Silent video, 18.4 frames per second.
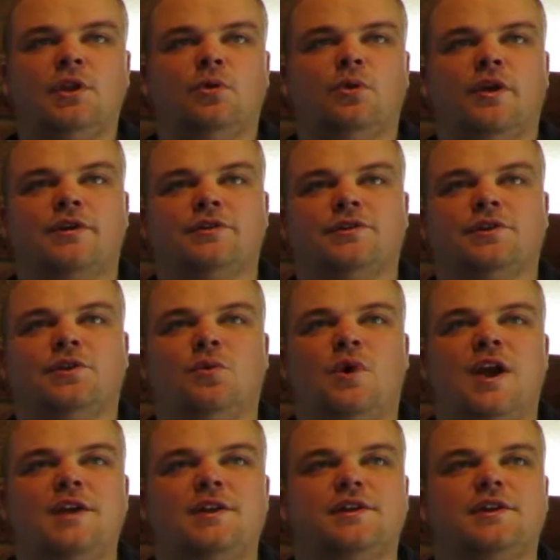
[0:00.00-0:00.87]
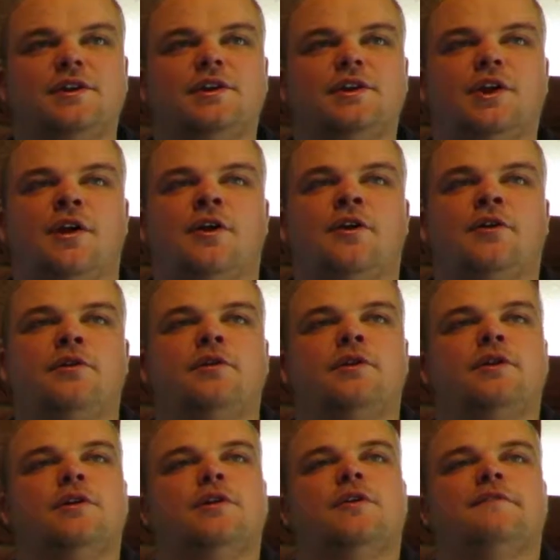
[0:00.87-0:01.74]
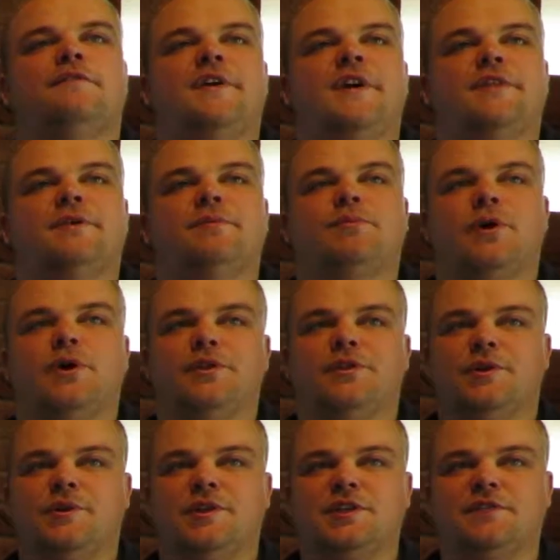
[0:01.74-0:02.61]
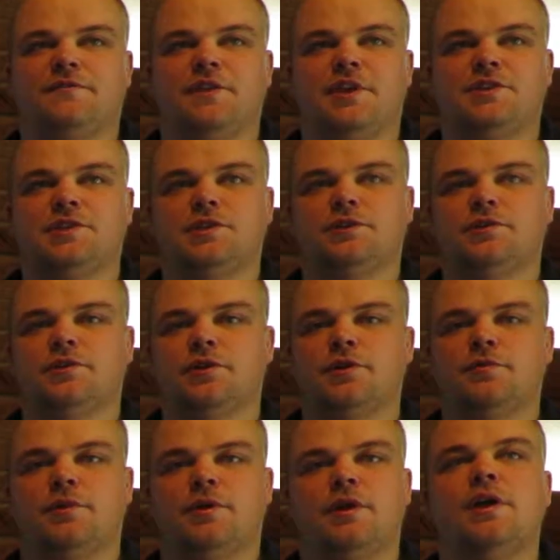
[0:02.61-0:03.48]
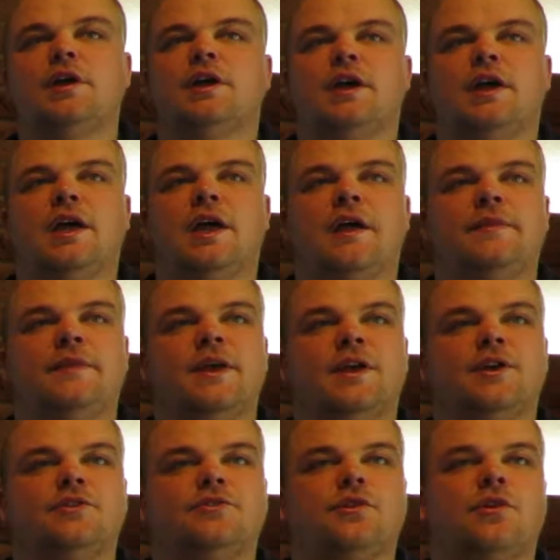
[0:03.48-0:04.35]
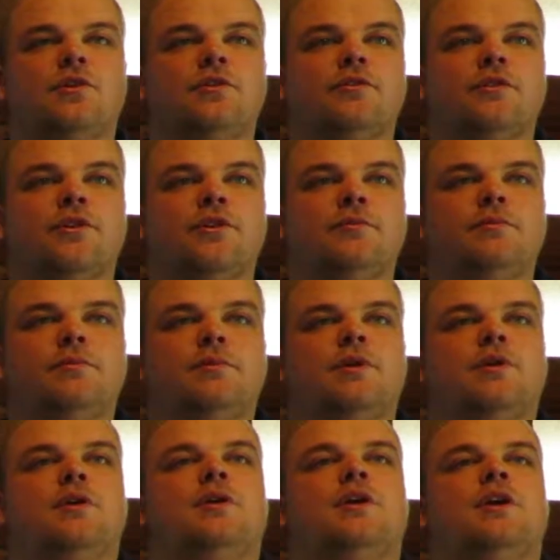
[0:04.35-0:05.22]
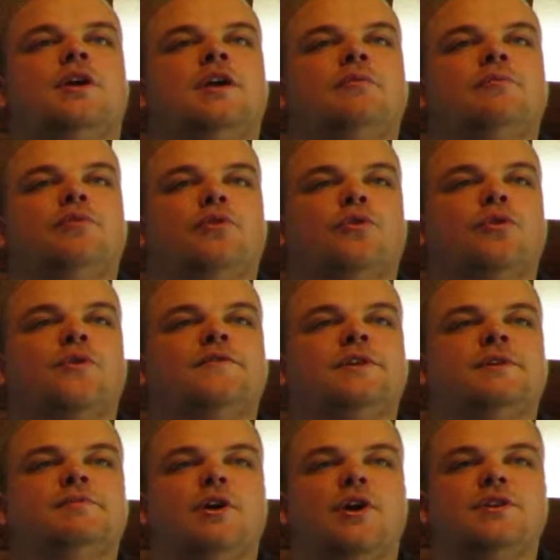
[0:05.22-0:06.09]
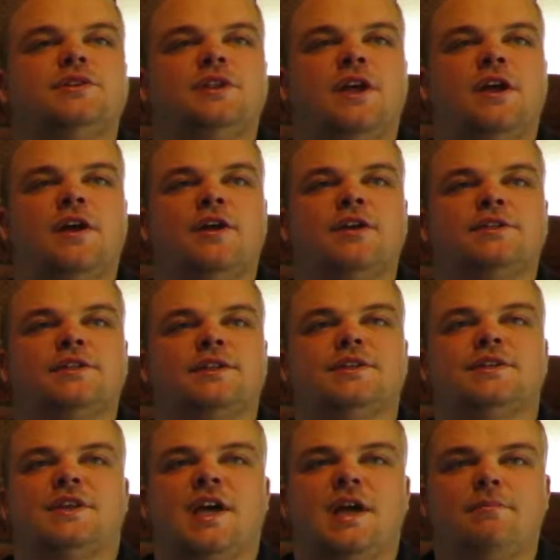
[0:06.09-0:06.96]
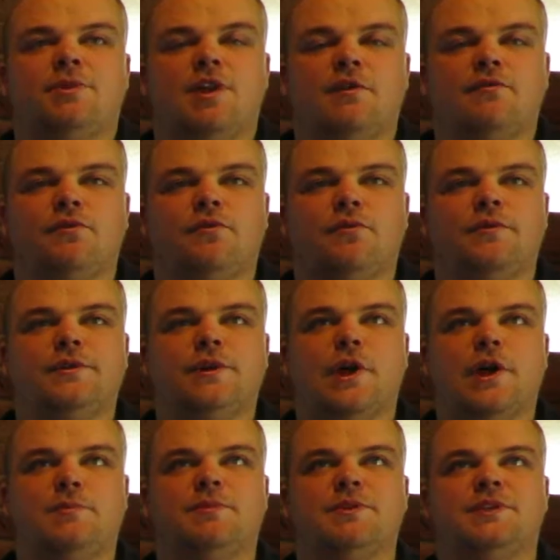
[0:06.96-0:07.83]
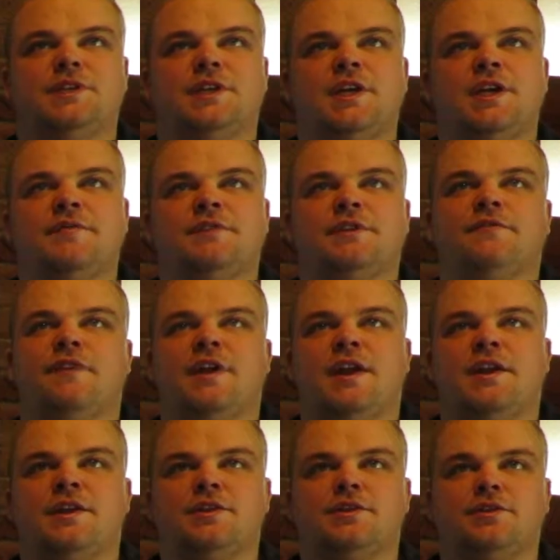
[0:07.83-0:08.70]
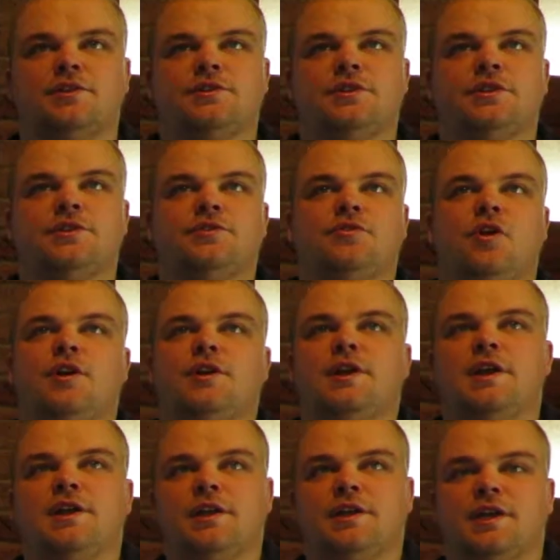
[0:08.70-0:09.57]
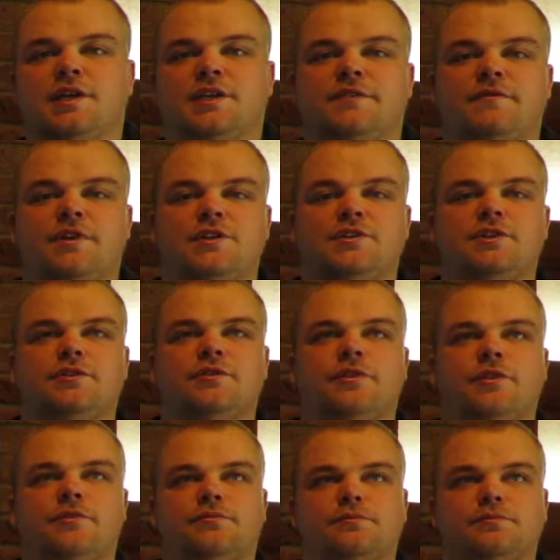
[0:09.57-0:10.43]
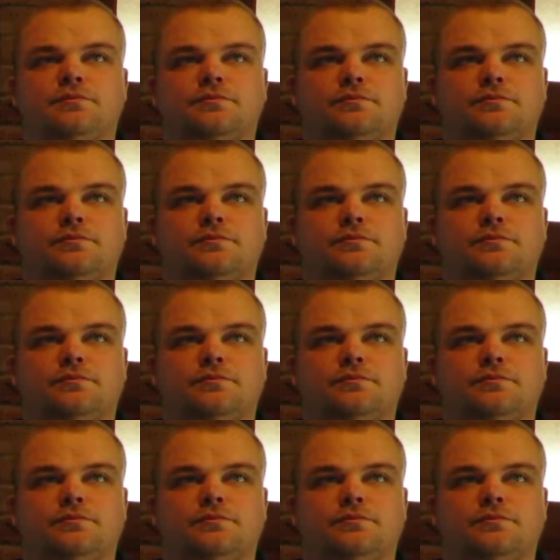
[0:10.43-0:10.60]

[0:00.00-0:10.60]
Whereas Huguenin and Co. found that both their intervention group and their control group improved in most areas at the same level with no perceived advantage to the dry needling intervention group.